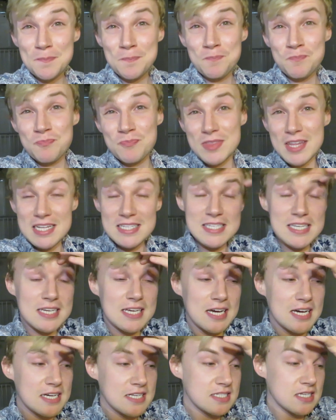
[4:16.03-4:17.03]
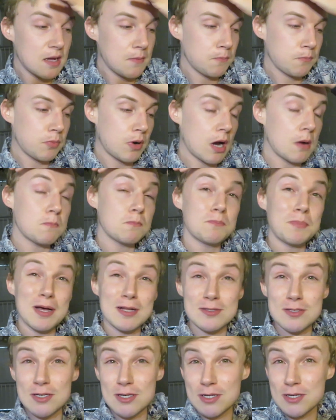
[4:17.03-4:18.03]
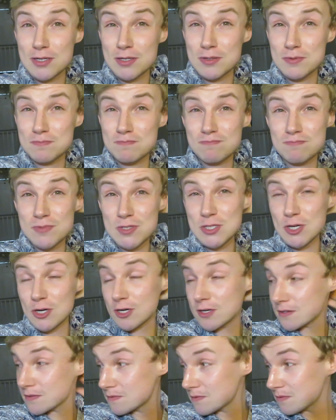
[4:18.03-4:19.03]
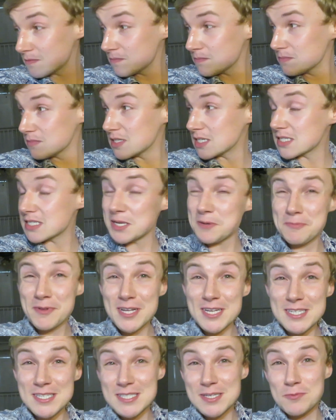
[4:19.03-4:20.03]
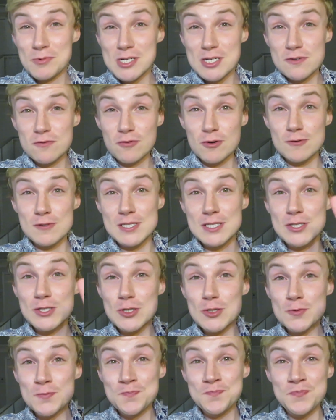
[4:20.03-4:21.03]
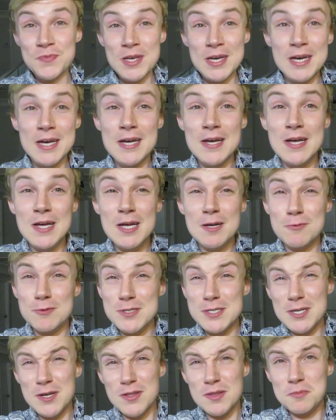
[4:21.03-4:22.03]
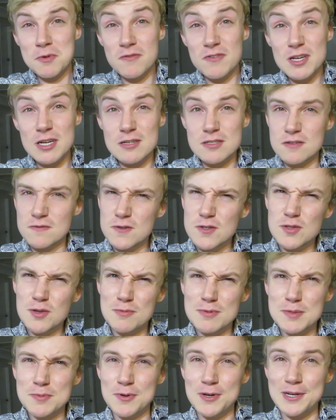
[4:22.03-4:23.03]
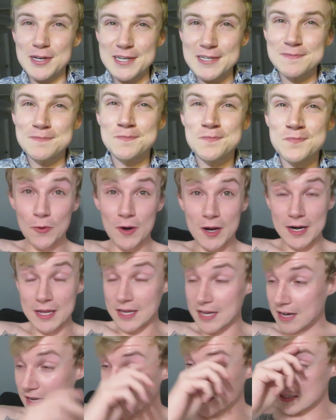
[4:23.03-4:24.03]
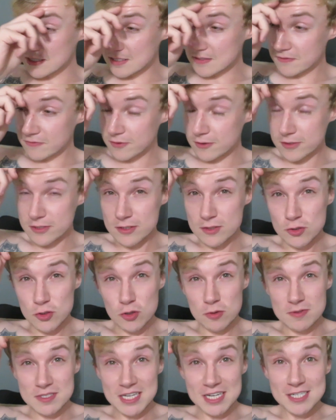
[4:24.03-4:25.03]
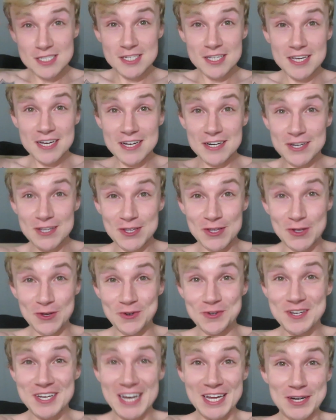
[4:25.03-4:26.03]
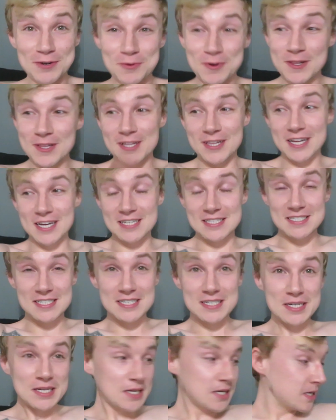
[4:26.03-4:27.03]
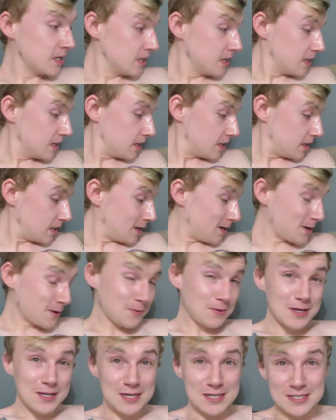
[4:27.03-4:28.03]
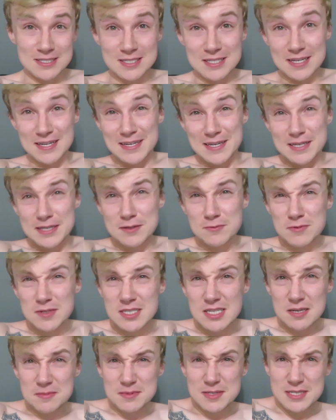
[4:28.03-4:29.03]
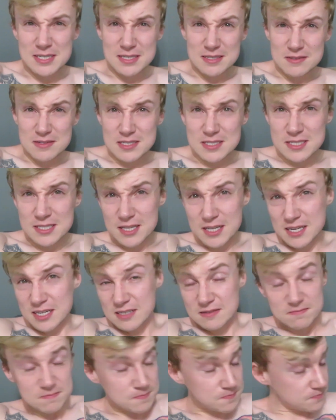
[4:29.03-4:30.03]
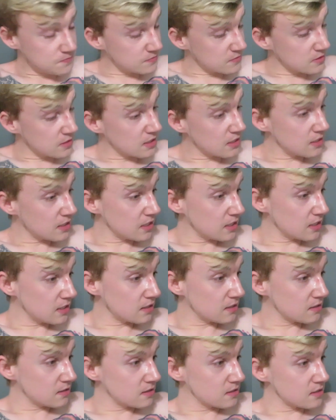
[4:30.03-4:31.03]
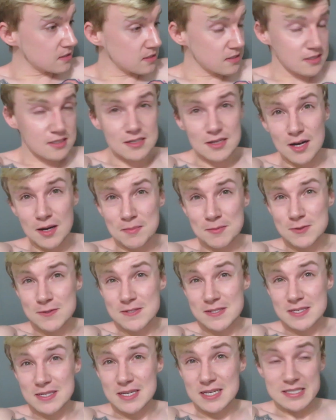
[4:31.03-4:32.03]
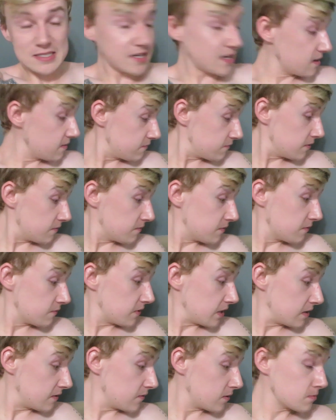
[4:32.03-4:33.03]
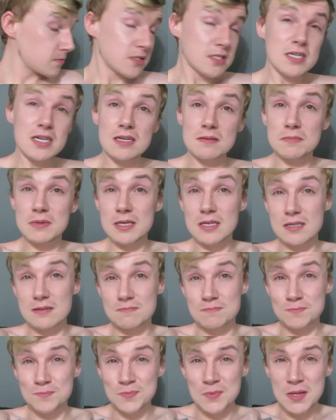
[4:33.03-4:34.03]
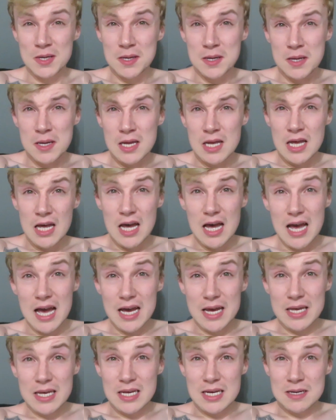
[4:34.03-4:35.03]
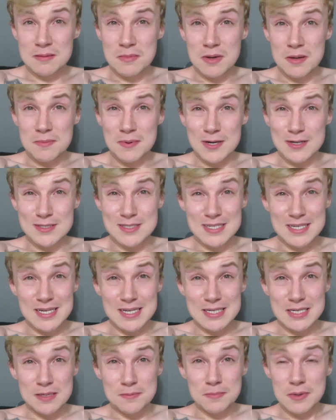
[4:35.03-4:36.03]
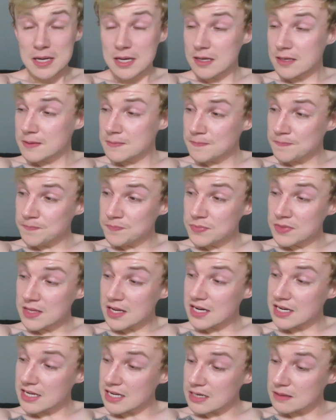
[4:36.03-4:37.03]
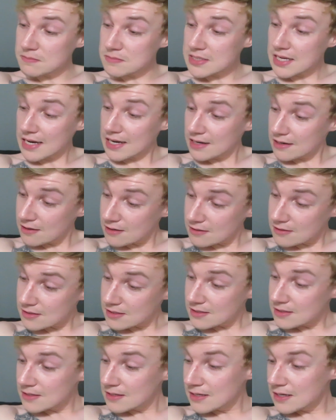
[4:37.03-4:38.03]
And that's it guys, I'm about to start Disney Plus and watch Frozen 2. We'll see how the movie goes. The first one was pretty good. Alrighty guys, Frozen 2 was actually kind of cute, kind of really liked it. Now it is like, what time is it? It's late. It is almost, it's 8.55, almost 9 p.m. I am about to head to bed. I am tired.